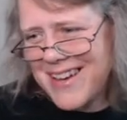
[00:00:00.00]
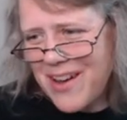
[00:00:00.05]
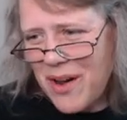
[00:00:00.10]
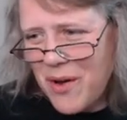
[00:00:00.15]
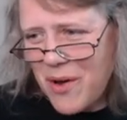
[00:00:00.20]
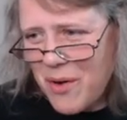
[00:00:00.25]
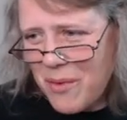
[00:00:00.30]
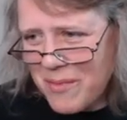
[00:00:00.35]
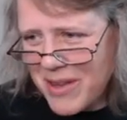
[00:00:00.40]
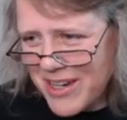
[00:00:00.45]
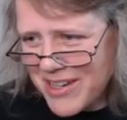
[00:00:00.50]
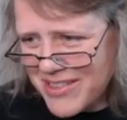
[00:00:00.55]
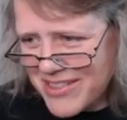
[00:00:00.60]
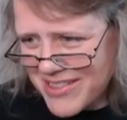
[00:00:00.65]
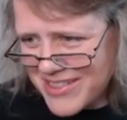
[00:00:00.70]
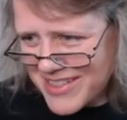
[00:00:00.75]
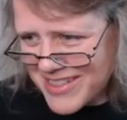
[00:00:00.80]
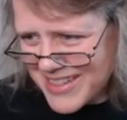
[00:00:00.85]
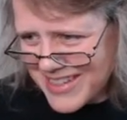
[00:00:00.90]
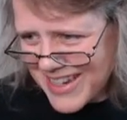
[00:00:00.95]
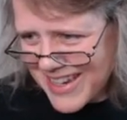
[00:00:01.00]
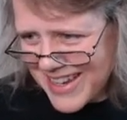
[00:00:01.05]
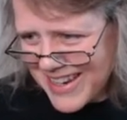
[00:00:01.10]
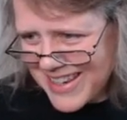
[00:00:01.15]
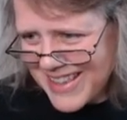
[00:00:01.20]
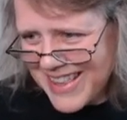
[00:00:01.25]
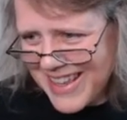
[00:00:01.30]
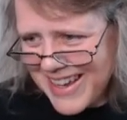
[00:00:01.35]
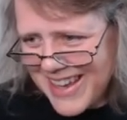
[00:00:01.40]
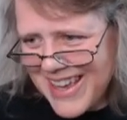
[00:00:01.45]
Oh, miniatures
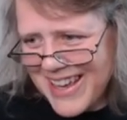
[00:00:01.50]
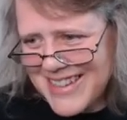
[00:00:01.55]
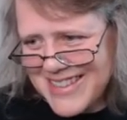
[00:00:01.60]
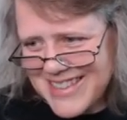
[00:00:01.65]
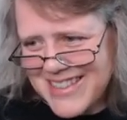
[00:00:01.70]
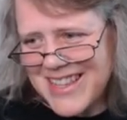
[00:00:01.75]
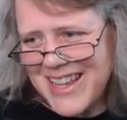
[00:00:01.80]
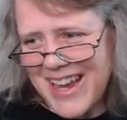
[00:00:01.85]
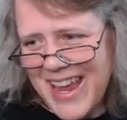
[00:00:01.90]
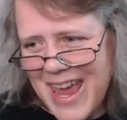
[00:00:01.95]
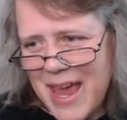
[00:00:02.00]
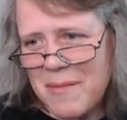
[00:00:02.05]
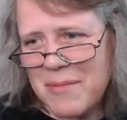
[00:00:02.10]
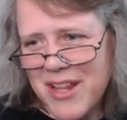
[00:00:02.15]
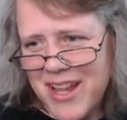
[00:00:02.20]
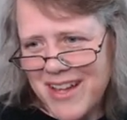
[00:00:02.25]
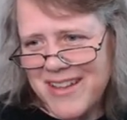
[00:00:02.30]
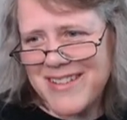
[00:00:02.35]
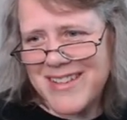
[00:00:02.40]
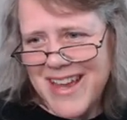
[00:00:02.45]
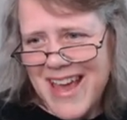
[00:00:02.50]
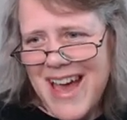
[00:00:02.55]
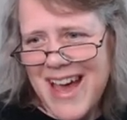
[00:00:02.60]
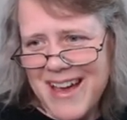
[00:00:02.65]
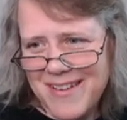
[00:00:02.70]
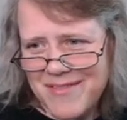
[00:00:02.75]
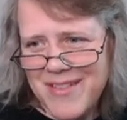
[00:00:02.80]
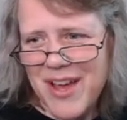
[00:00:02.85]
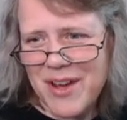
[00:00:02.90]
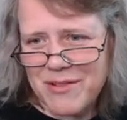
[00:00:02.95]
den. That kicks the Camelot.
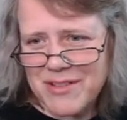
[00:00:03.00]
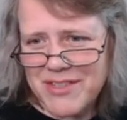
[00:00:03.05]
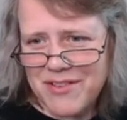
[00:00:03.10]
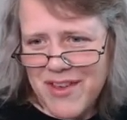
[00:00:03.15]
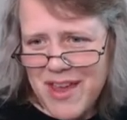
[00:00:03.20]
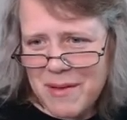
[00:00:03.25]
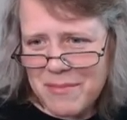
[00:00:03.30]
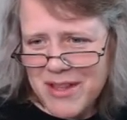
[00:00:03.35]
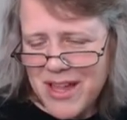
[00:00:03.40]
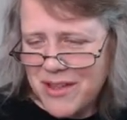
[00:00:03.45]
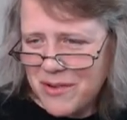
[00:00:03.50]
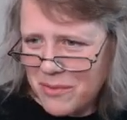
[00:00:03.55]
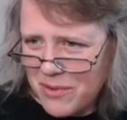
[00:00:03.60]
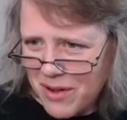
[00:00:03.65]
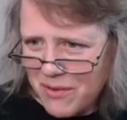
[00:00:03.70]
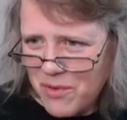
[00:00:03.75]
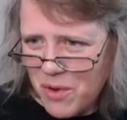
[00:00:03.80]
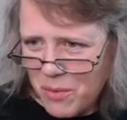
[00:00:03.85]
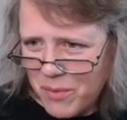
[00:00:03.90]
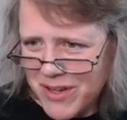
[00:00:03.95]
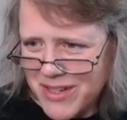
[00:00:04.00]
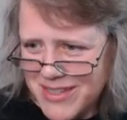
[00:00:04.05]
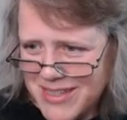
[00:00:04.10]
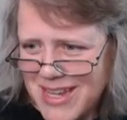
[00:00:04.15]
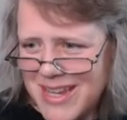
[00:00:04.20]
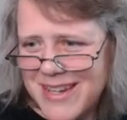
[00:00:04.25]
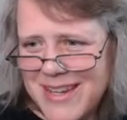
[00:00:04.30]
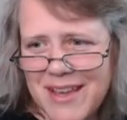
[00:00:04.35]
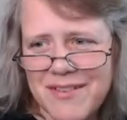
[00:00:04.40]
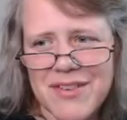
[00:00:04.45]
Yeah, Echoes of Camelot or whatever it was.
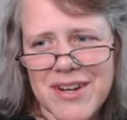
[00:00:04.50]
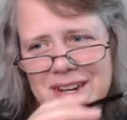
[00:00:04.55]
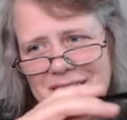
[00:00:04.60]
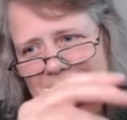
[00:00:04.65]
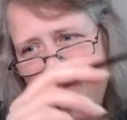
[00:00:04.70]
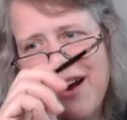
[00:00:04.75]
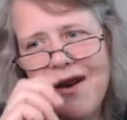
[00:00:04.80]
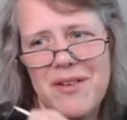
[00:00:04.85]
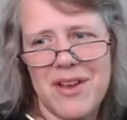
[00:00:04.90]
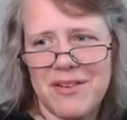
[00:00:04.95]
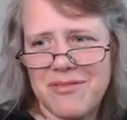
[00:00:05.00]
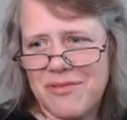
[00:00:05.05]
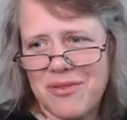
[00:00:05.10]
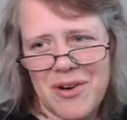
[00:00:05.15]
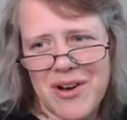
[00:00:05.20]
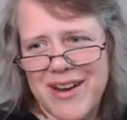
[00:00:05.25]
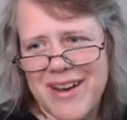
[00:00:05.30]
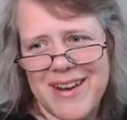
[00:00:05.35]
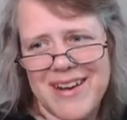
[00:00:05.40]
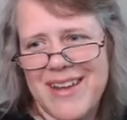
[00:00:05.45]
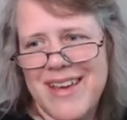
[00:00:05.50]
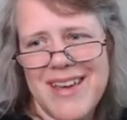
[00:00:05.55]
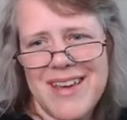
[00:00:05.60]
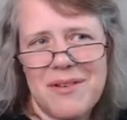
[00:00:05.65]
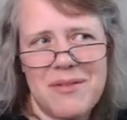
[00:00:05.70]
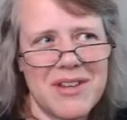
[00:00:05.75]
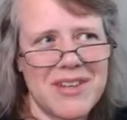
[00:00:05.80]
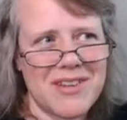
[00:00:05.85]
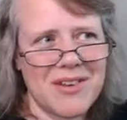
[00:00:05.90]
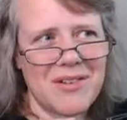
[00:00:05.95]
David and I ran for it.
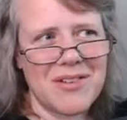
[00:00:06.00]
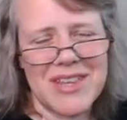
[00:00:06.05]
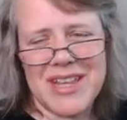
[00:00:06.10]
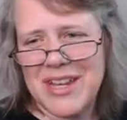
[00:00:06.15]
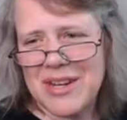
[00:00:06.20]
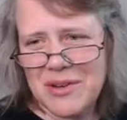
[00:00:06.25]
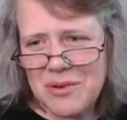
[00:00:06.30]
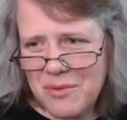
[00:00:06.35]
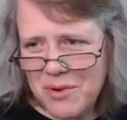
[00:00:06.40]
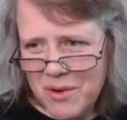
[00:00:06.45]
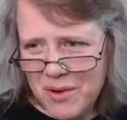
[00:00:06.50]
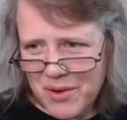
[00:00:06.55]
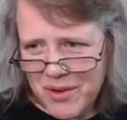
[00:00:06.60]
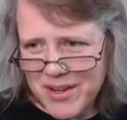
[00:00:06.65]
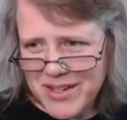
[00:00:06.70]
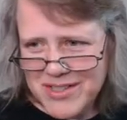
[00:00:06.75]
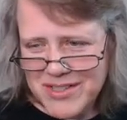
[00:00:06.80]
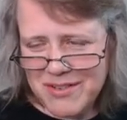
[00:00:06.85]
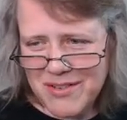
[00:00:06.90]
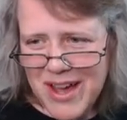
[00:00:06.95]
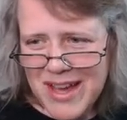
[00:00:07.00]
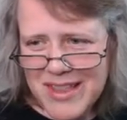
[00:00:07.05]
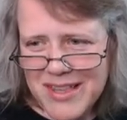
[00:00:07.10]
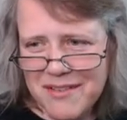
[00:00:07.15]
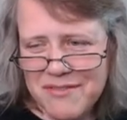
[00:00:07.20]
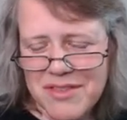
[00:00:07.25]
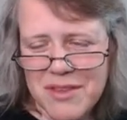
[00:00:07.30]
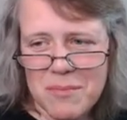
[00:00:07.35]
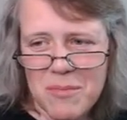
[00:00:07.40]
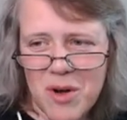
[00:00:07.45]
We totally knew we were going to. I
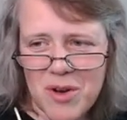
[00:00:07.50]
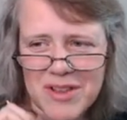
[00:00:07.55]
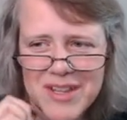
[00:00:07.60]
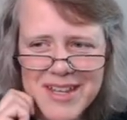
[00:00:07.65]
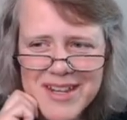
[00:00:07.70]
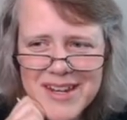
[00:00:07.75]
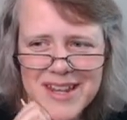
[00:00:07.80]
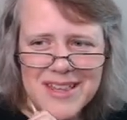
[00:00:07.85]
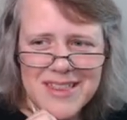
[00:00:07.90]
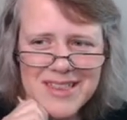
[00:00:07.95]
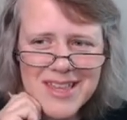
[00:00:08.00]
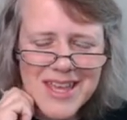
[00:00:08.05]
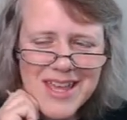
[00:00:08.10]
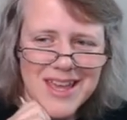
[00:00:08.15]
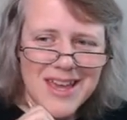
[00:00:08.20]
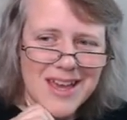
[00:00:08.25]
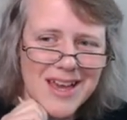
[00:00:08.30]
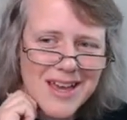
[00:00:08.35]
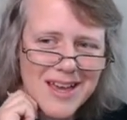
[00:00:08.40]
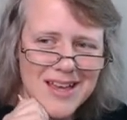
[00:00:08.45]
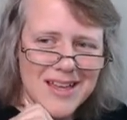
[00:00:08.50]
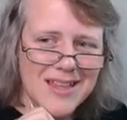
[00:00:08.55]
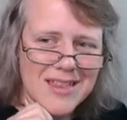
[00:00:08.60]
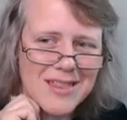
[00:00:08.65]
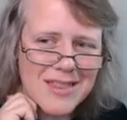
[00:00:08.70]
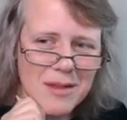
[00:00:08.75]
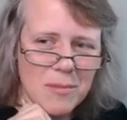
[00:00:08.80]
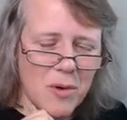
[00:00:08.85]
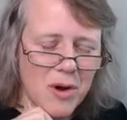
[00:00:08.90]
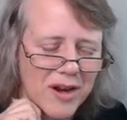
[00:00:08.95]
love the Merlin and the uh,
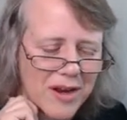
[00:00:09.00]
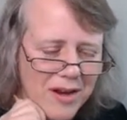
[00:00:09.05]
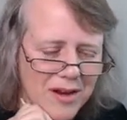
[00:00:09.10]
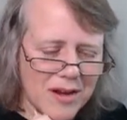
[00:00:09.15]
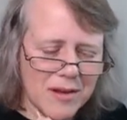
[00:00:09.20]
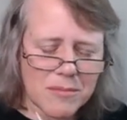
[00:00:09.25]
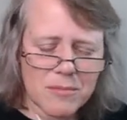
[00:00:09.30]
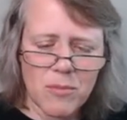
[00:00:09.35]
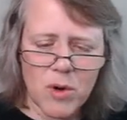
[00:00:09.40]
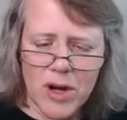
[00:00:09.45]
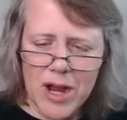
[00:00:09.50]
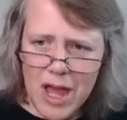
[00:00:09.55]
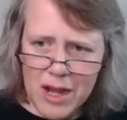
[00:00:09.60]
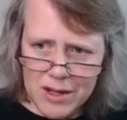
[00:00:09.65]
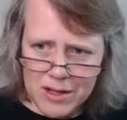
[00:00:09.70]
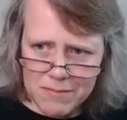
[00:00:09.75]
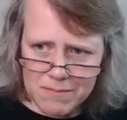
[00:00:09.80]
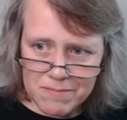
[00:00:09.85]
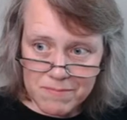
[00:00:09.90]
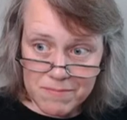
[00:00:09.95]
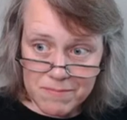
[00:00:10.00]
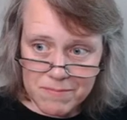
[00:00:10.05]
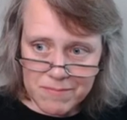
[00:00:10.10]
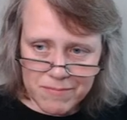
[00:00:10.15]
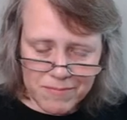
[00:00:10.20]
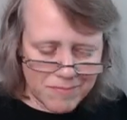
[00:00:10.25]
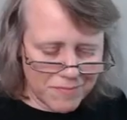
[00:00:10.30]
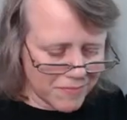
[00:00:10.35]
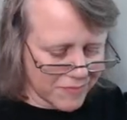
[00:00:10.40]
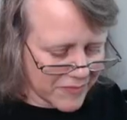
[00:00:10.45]
the Mor- Morgana.
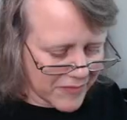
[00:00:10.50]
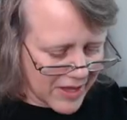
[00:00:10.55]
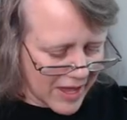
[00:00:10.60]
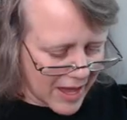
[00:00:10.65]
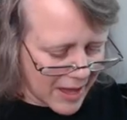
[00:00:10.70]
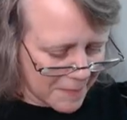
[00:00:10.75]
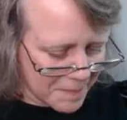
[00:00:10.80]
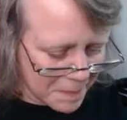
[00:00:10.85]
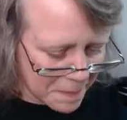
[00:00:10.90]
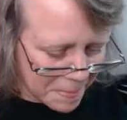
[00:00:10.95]
Yeah,